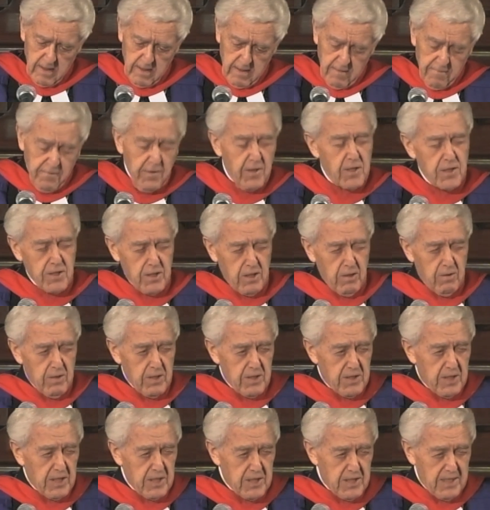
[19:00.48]
First, there is
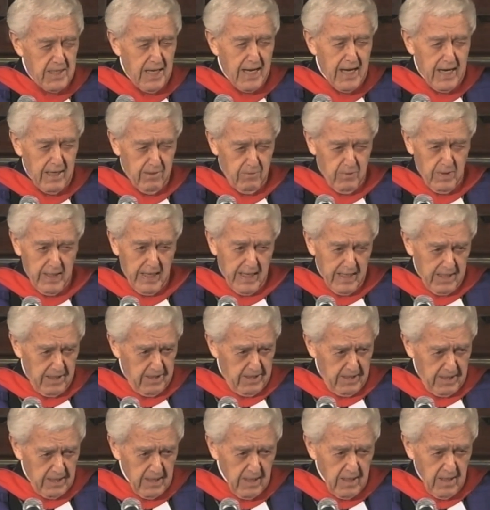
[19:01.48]
the stark
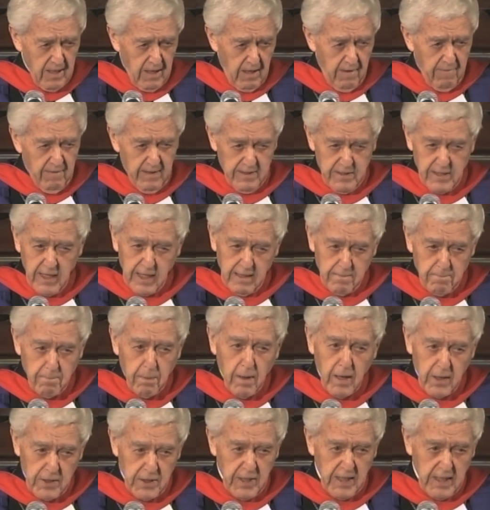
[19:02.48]
reality of a dead
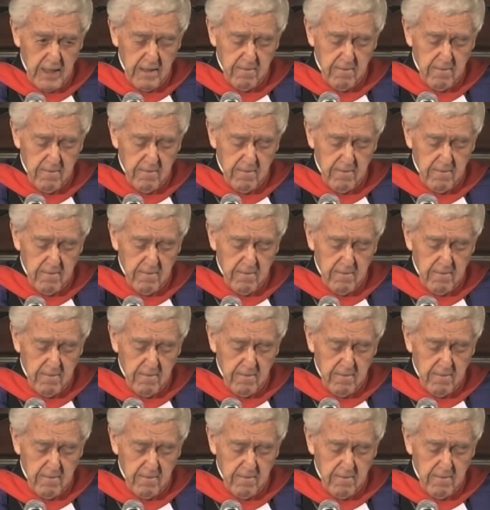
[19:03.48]
body.